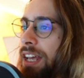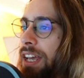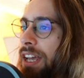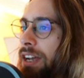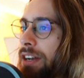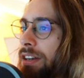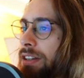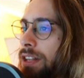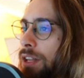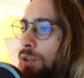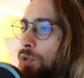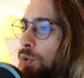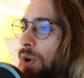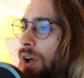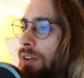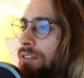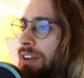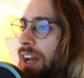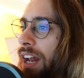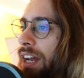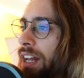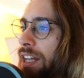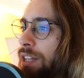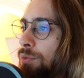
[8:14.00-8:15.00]
here, the
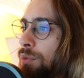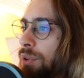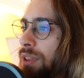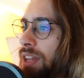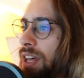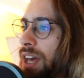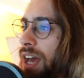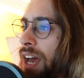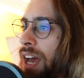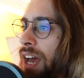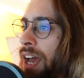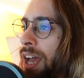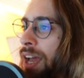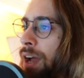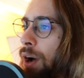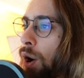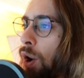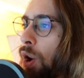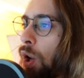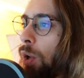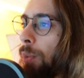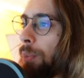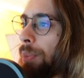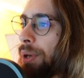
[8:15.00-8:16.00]
12900K,
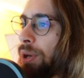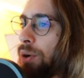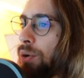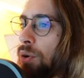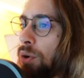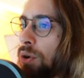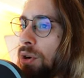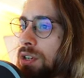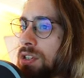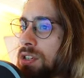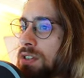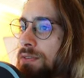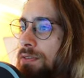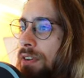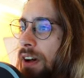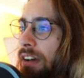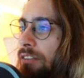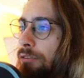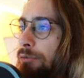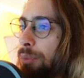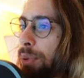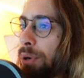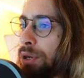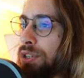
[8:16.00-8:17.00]
all P cores
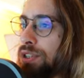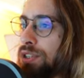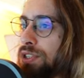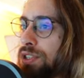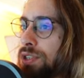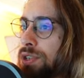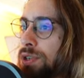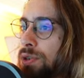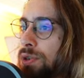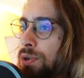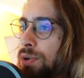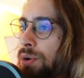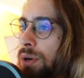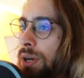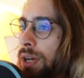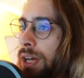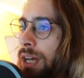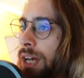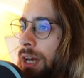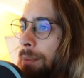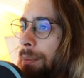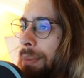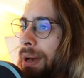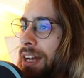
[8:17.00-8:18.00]
5.2,
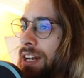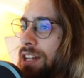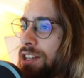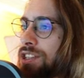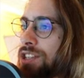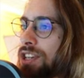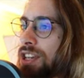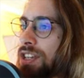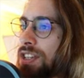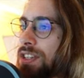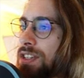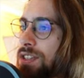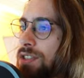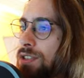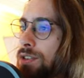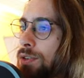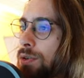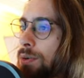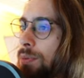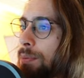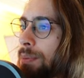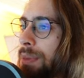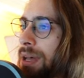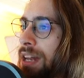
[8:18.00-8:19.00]
manages
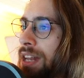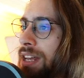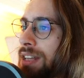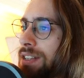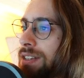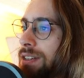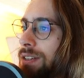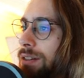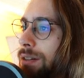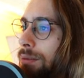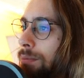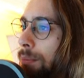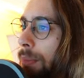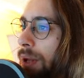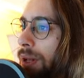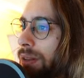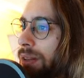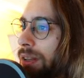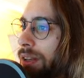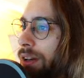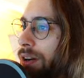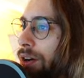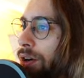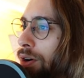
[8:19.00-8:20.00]
to minuscule
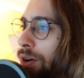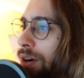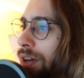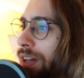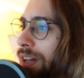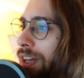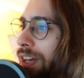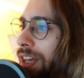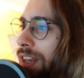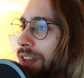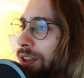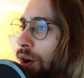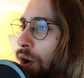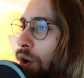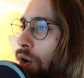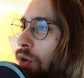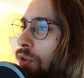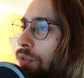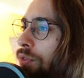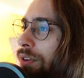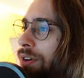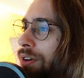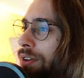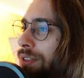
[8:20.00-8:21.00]
multi-core lead
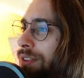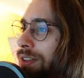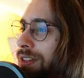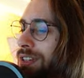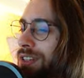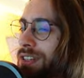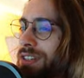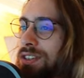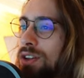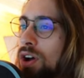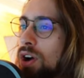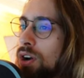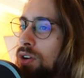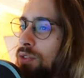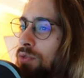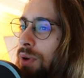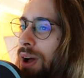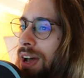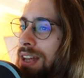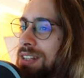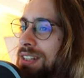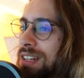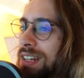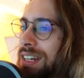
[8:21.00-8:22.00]
over the stock
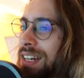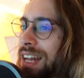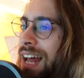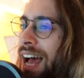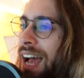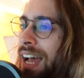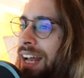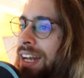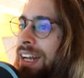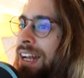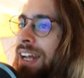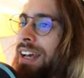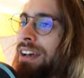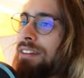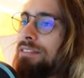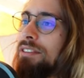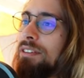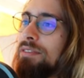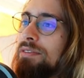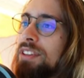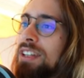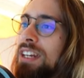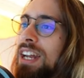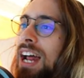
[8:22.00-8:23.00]
Ryzen 9
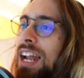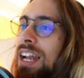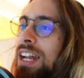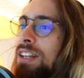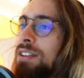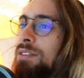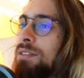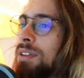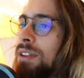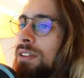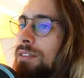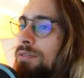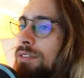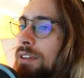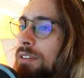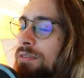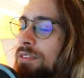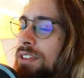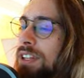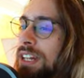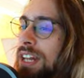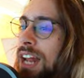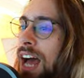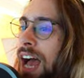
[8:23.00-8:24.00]

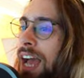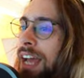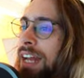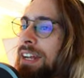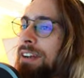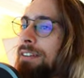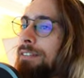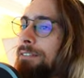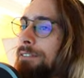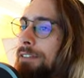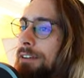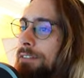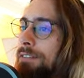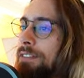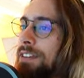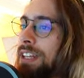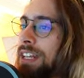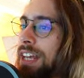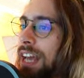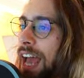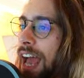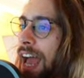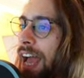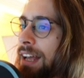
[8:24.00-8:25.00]

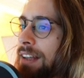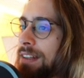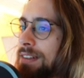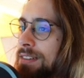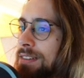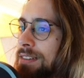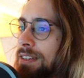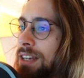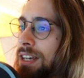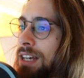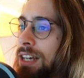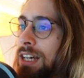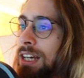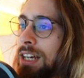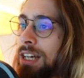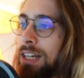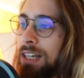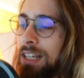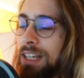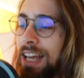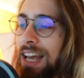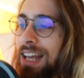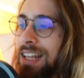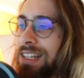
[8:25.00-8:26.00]
5950X.
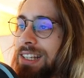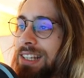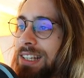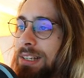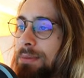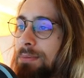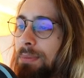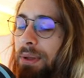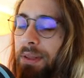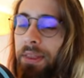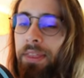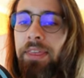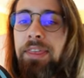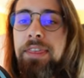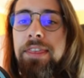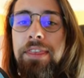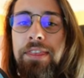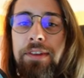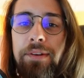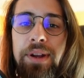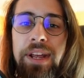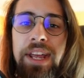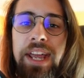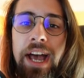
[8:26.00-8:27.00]
Yes, but
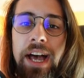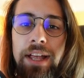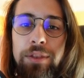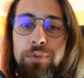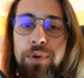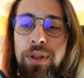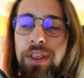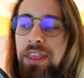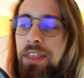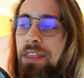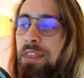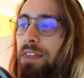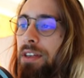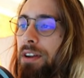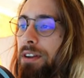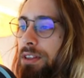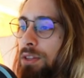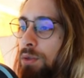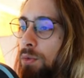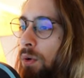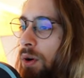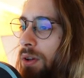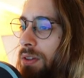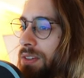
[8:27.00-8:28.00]

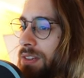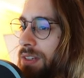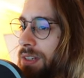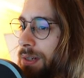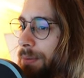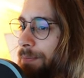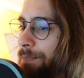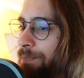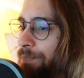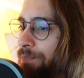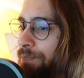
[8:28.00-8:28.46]
330 watts.